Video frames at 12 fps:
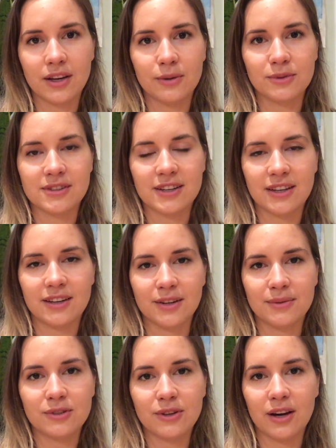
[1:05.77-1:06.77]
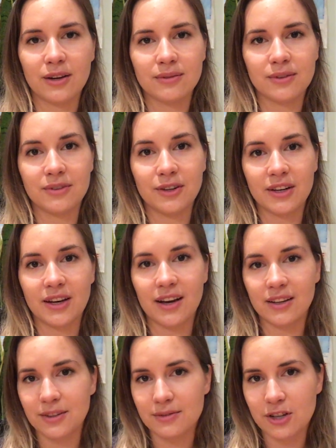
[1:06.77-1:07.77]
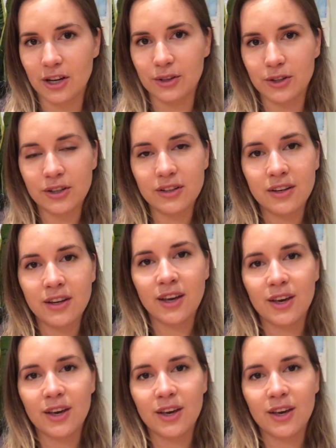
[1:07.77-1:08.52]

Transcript: I was lucky enough to have a very active childhood.